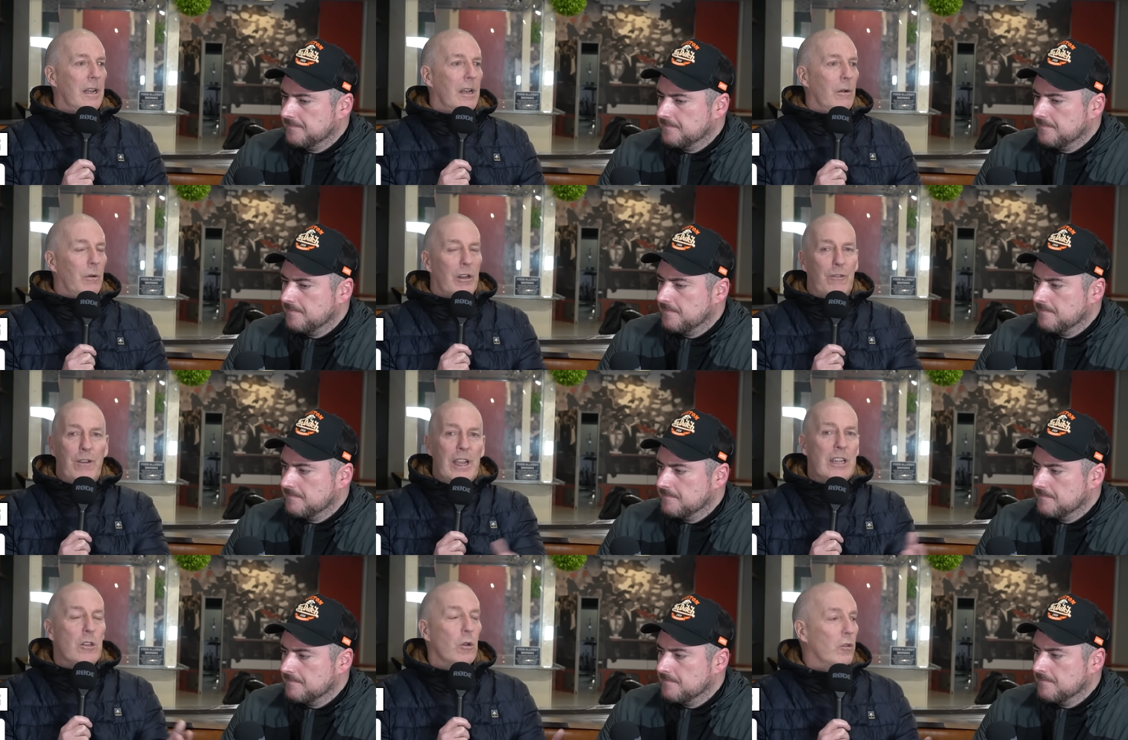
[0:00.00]
Speaker 1: Well, if he
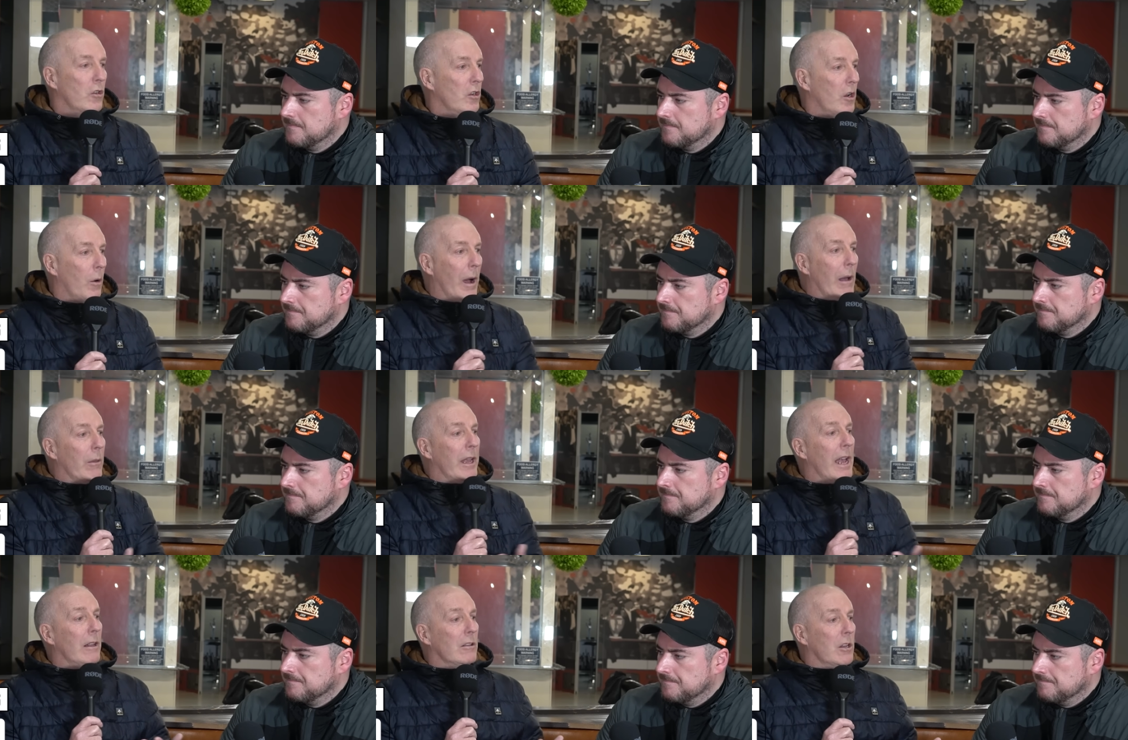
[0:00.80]
doesn't know, how the
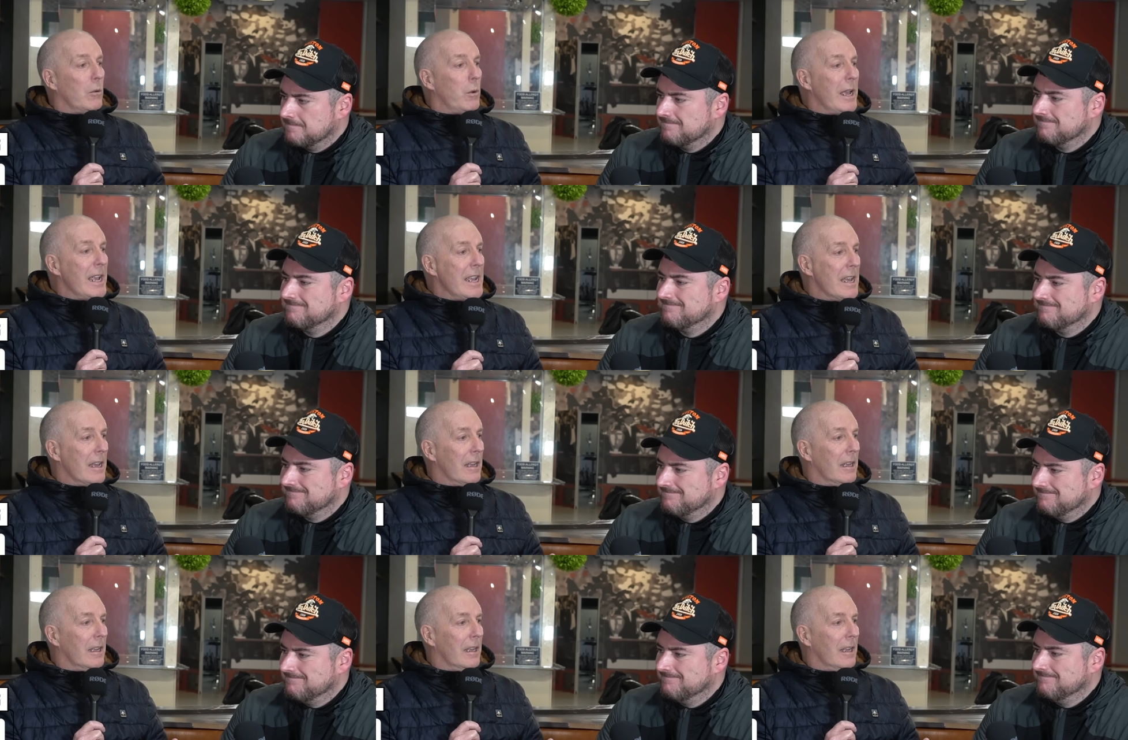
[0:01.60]
hell do we?
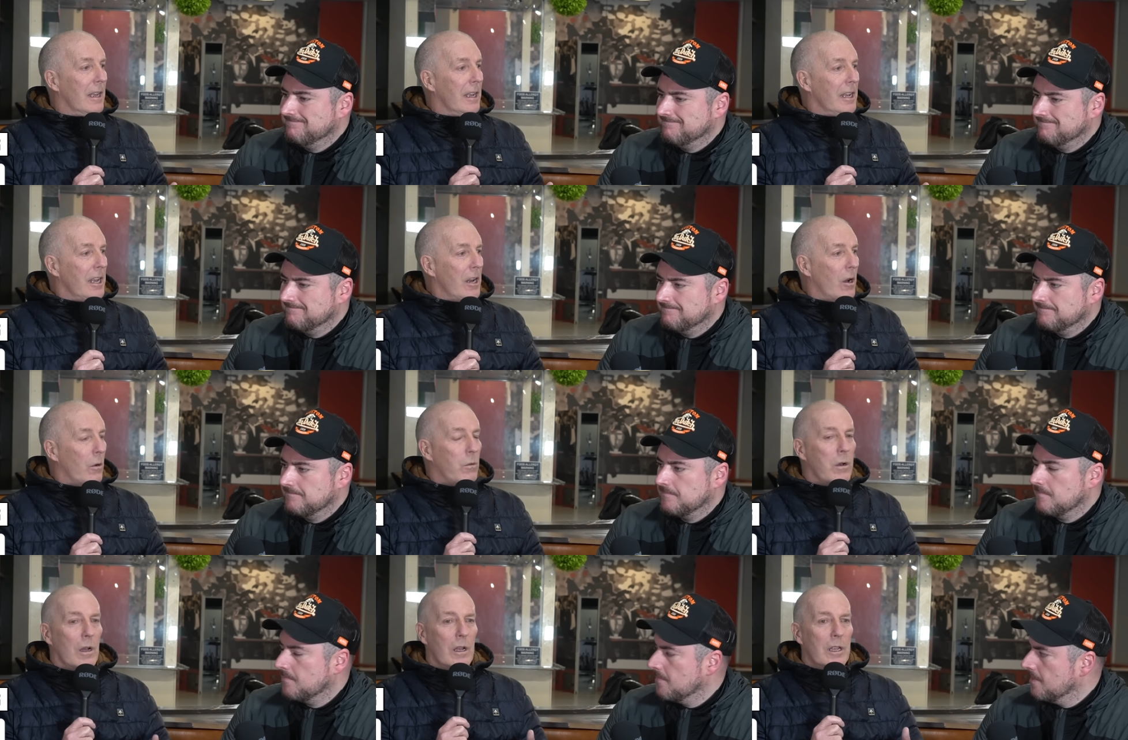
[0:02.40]
Mm. You
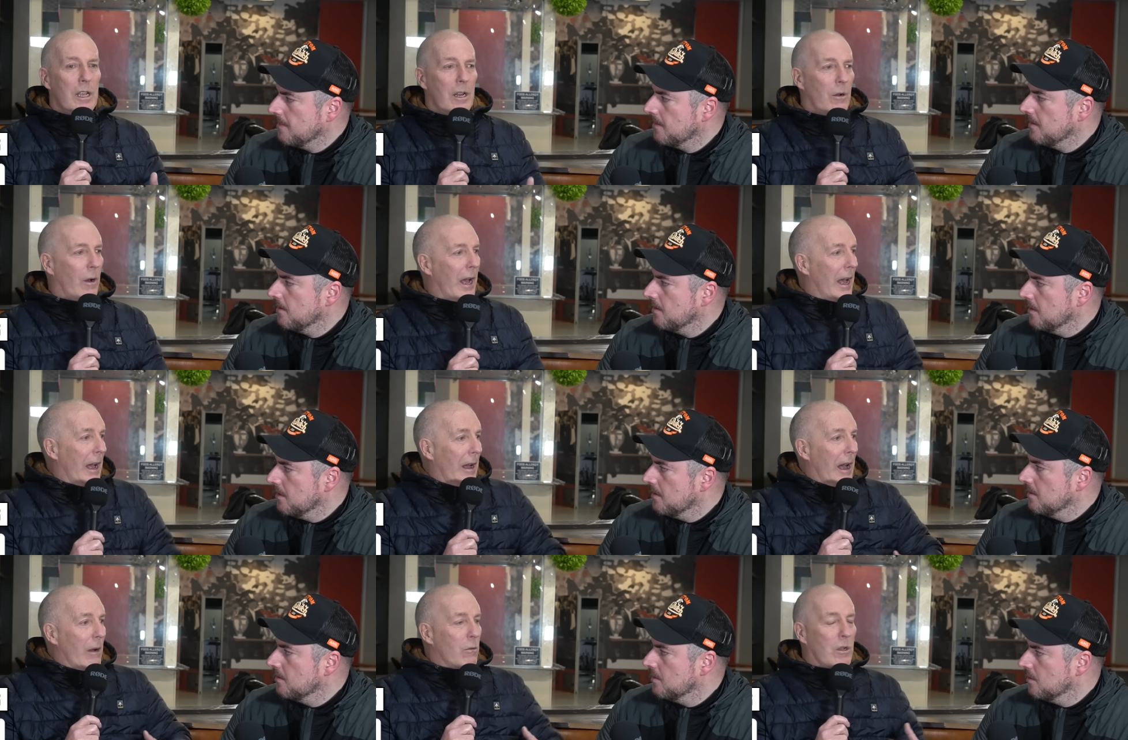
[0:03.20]
know, you know, how,
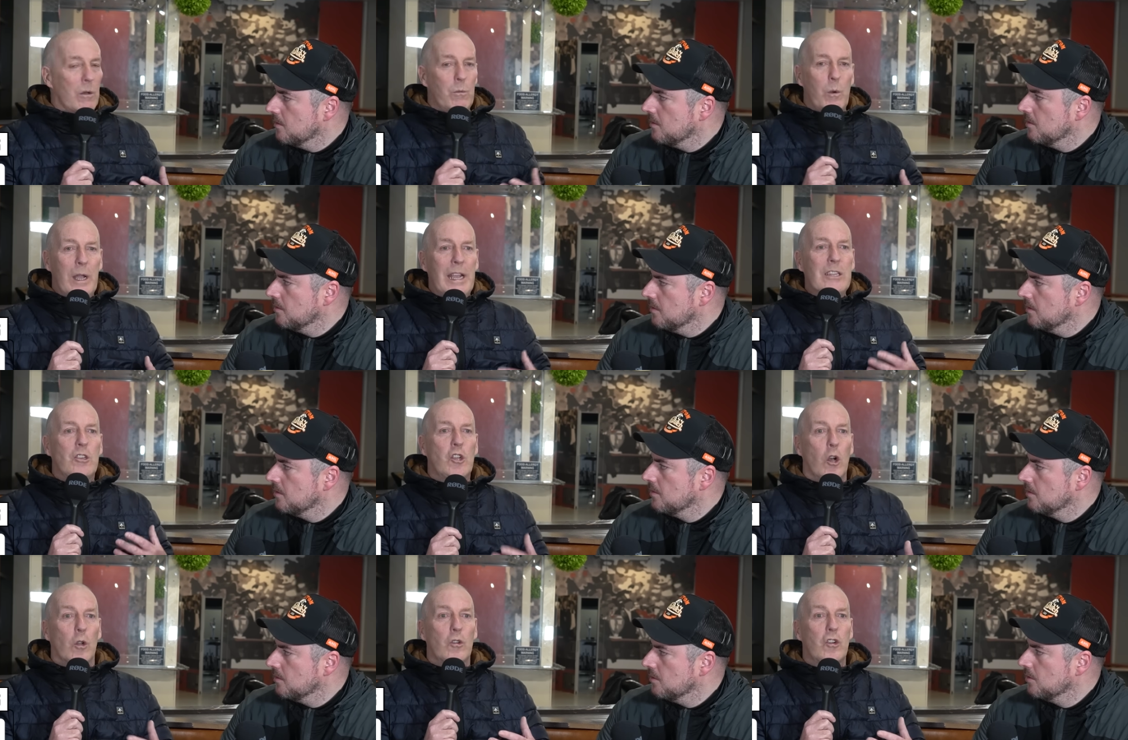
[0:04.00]
how can we
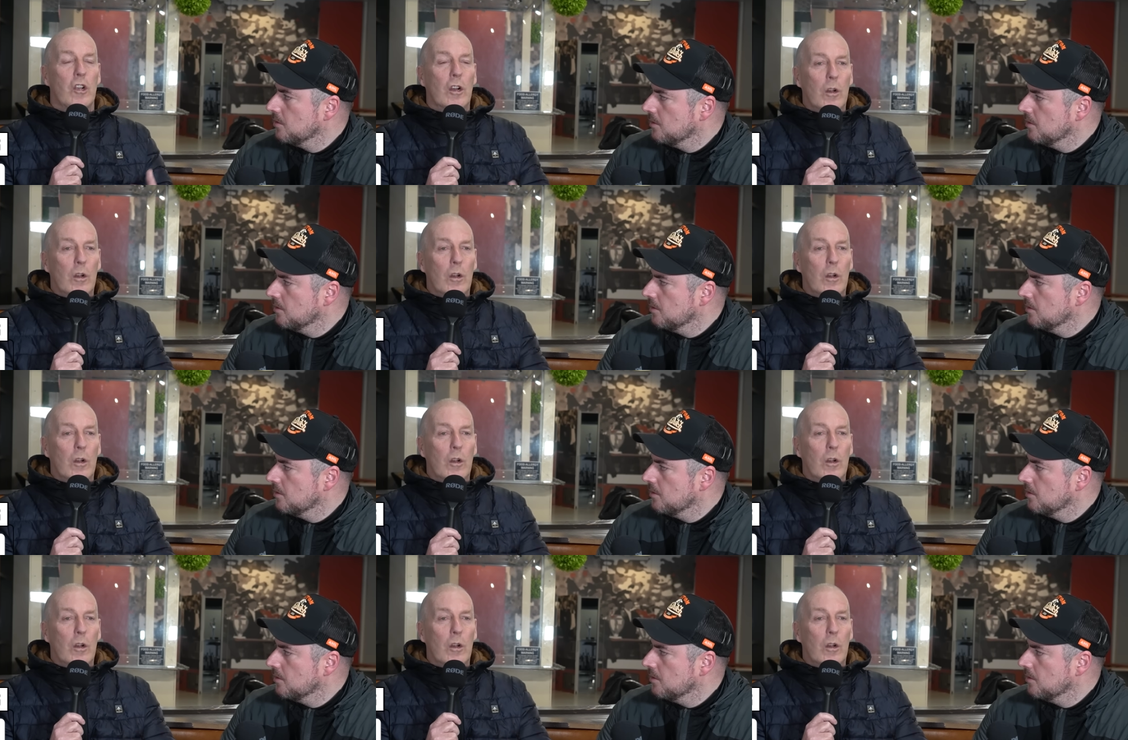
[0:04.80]
judge